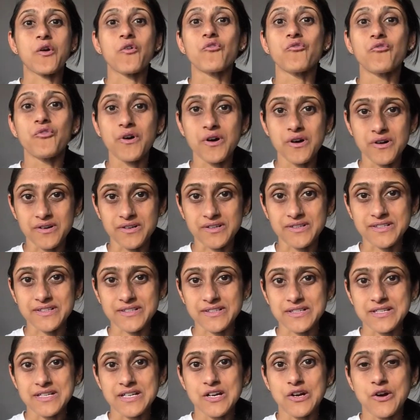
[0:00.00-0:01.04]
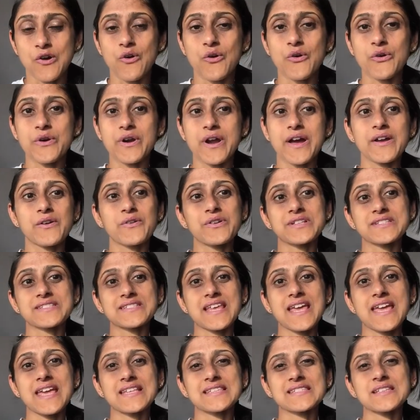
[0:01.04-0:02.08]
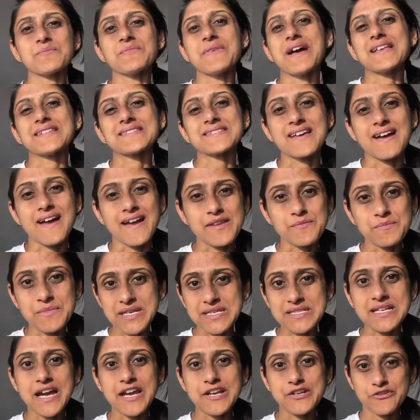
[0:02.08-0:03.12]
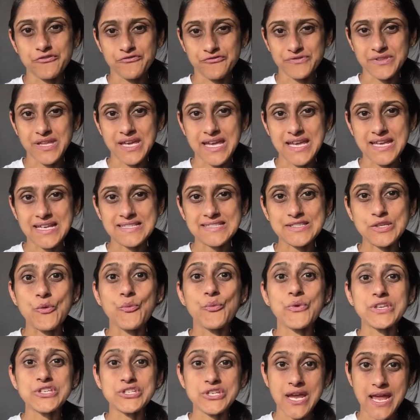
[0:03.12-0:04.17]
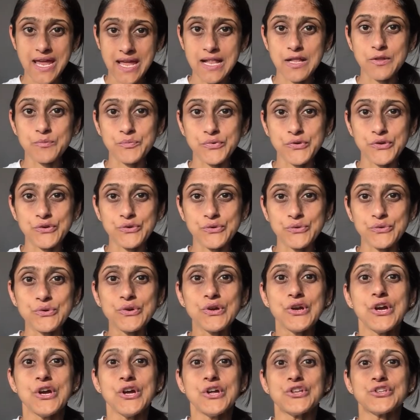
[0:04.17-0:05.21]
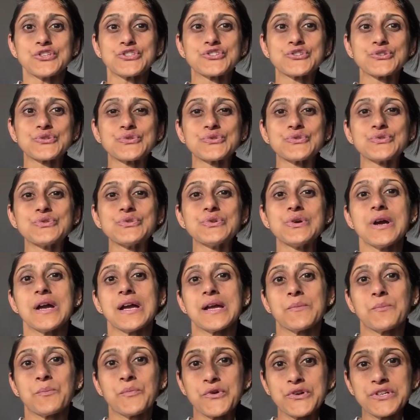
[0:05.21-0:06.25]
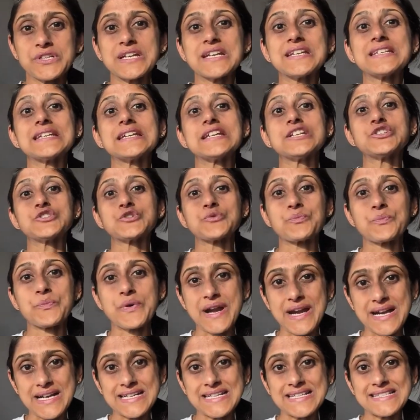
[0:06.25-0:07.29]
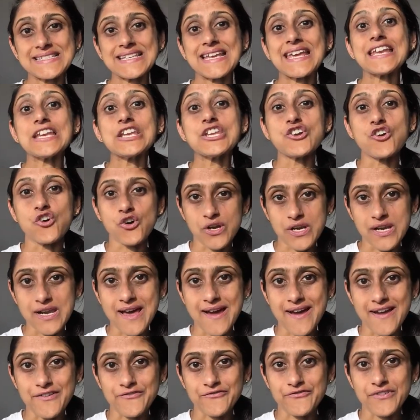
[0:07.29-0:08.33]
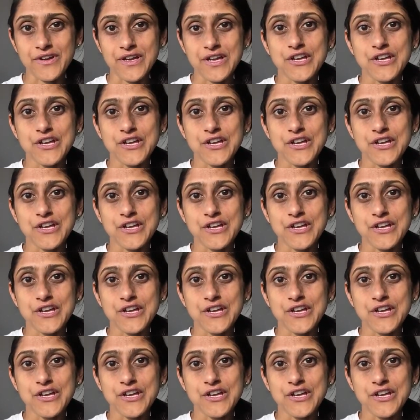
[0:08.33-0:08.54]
work, or I could say some assignment kind of things which help you to put it into practice in your life.